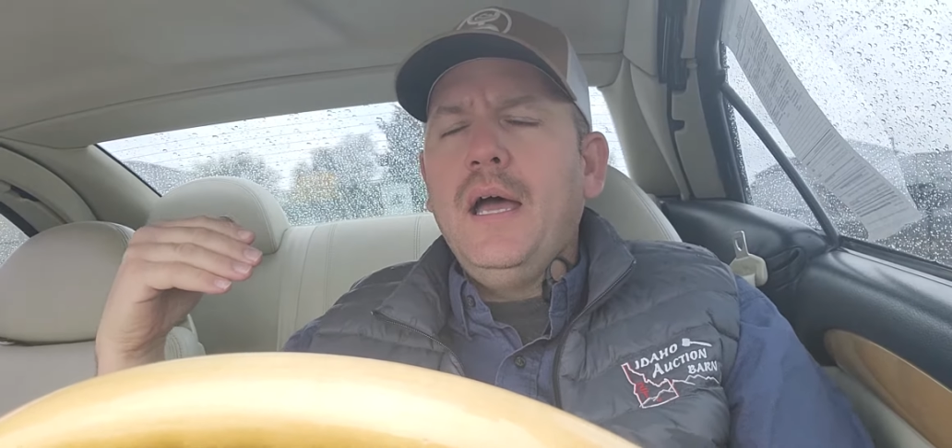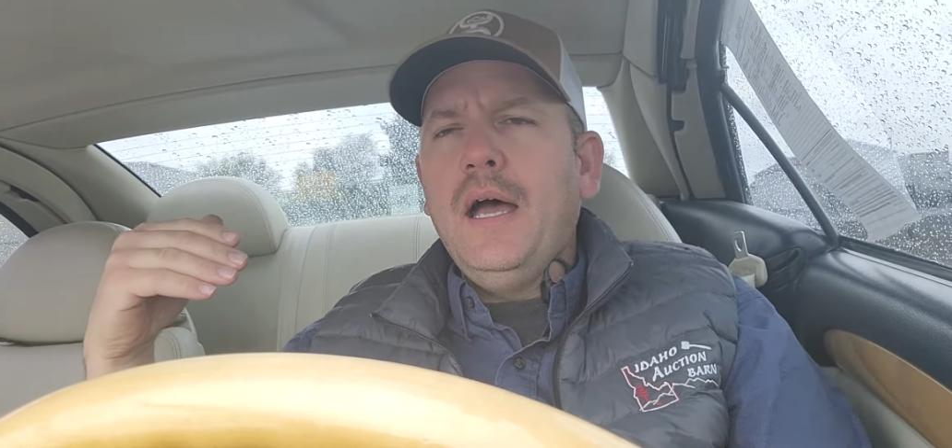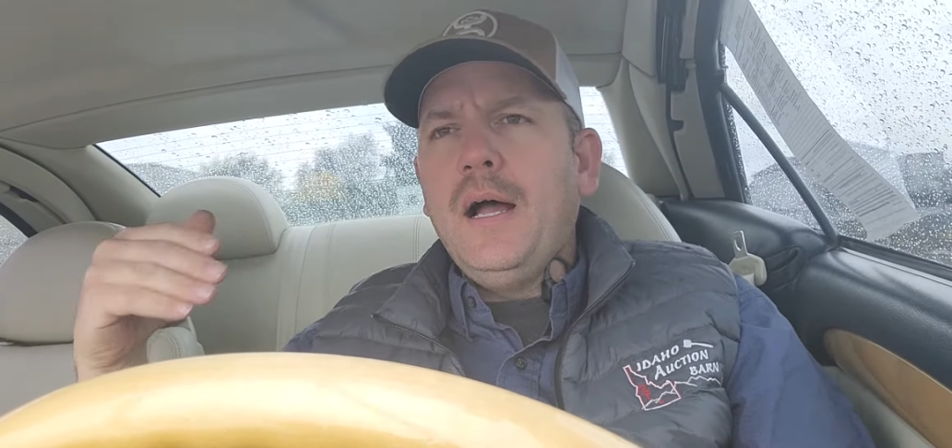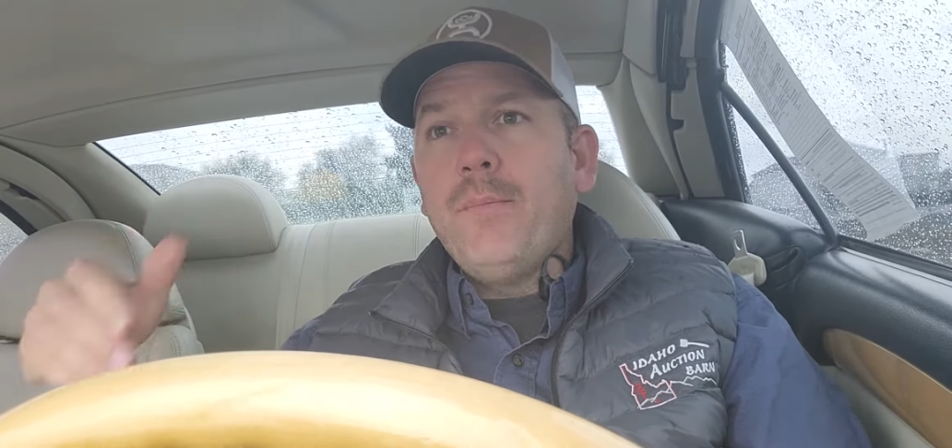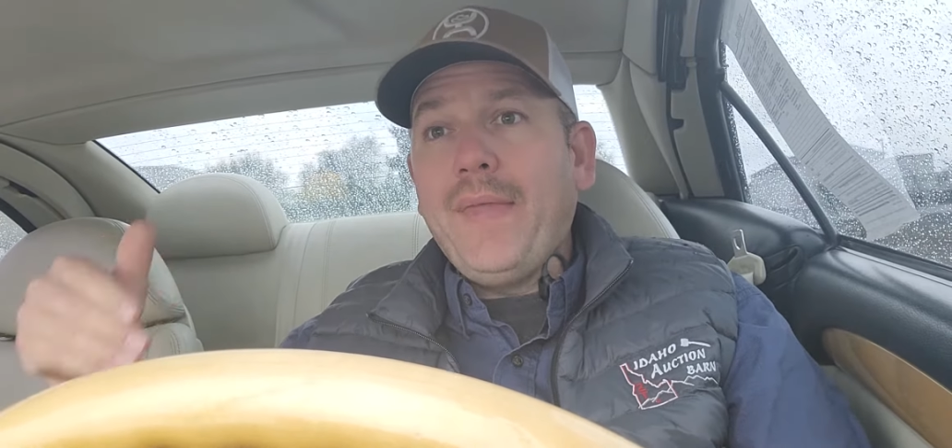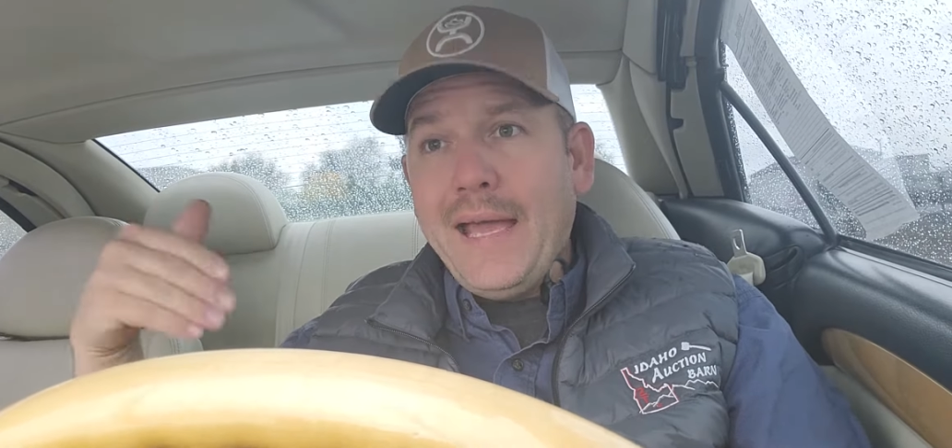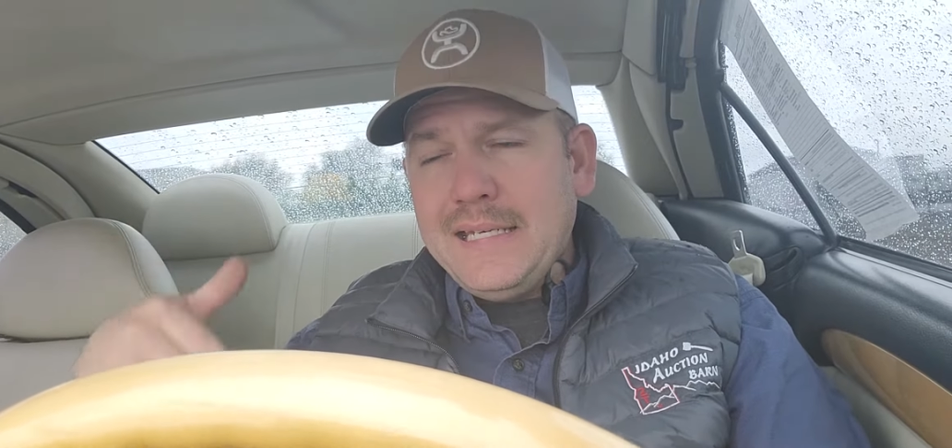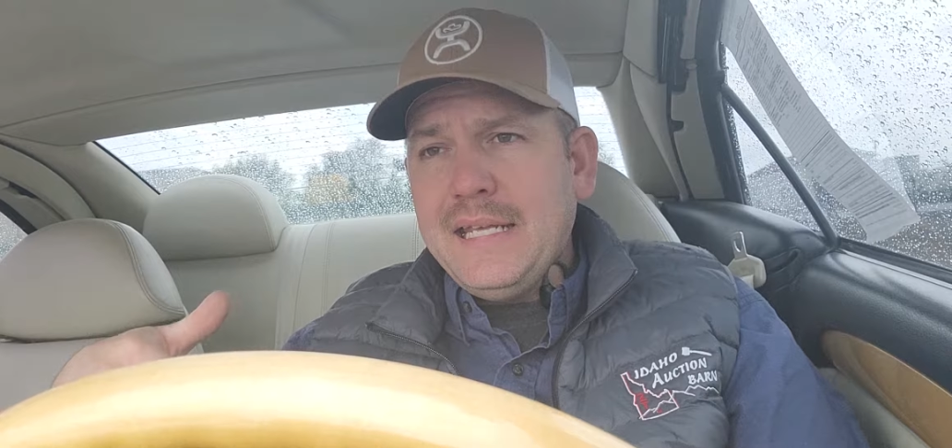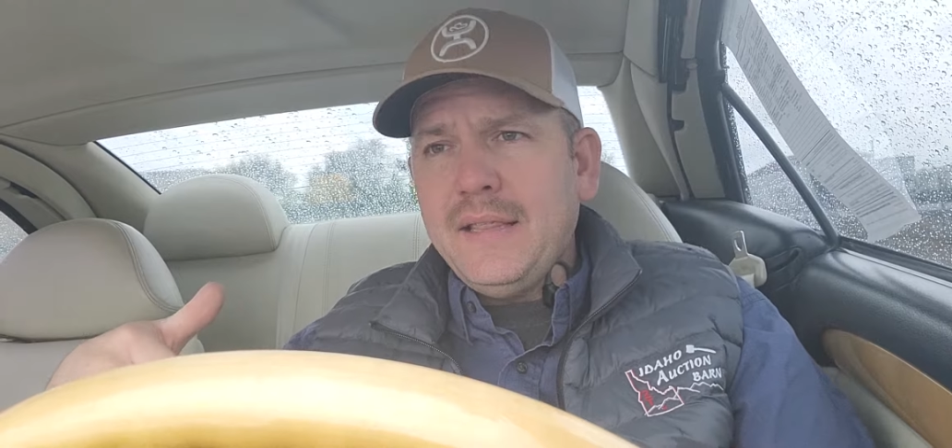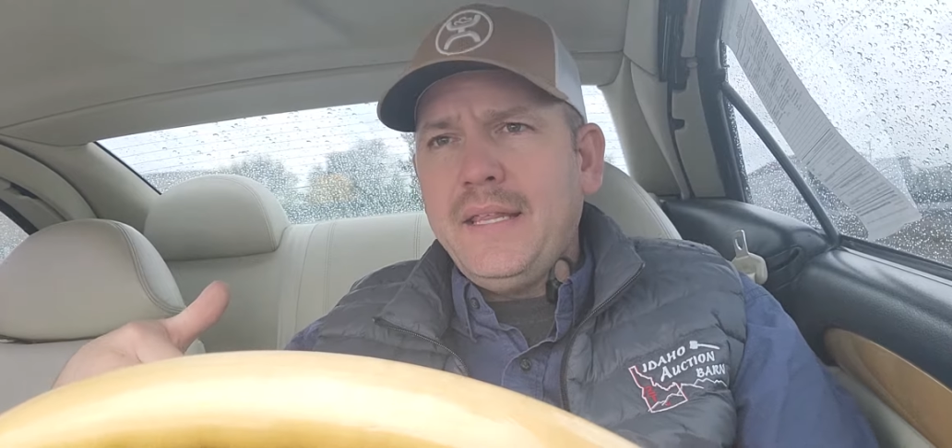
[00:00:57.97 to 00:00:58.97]
I
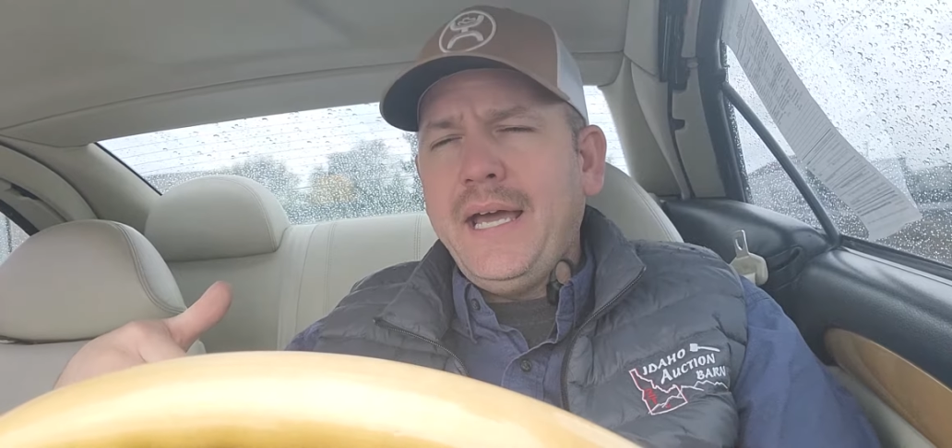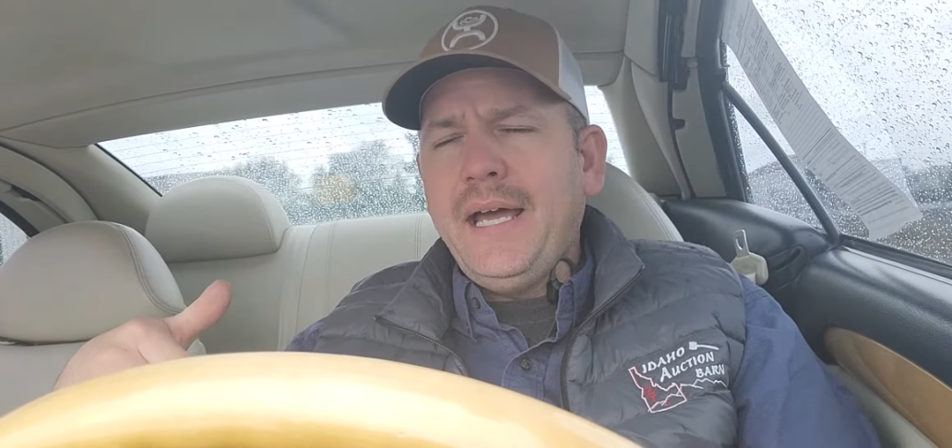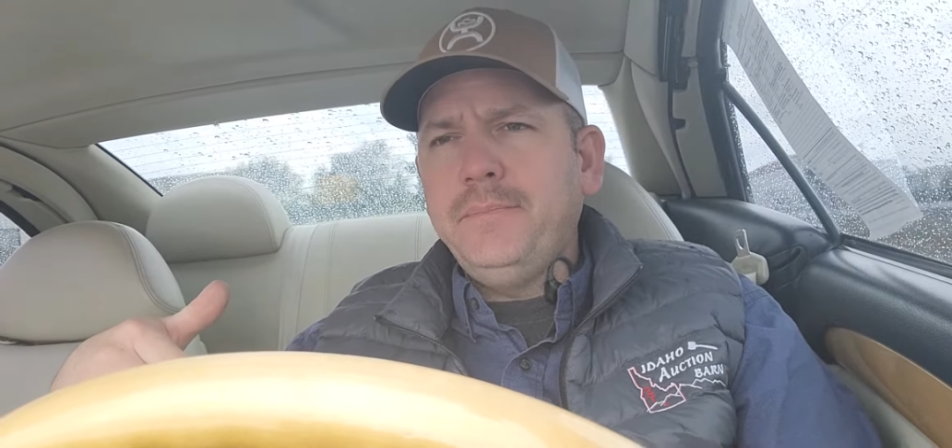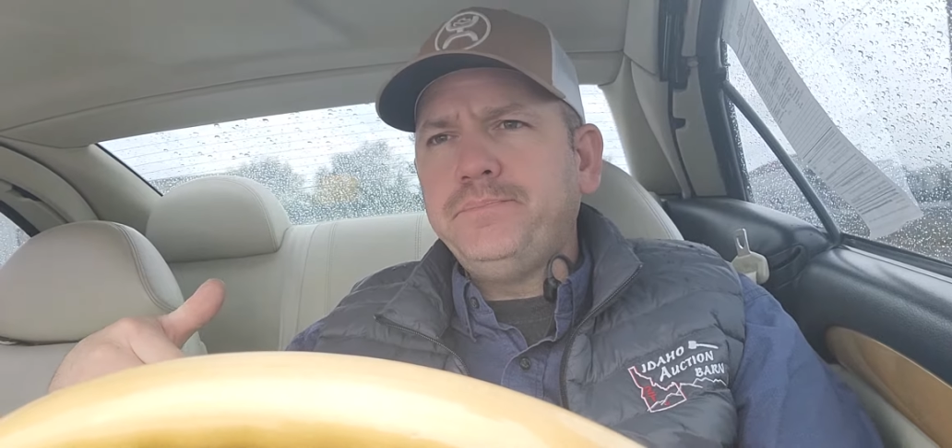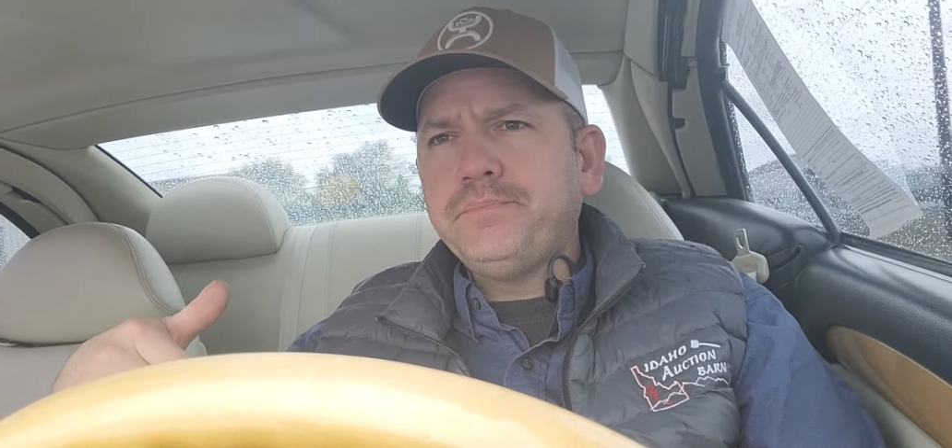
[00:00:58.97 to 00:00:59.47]
did that.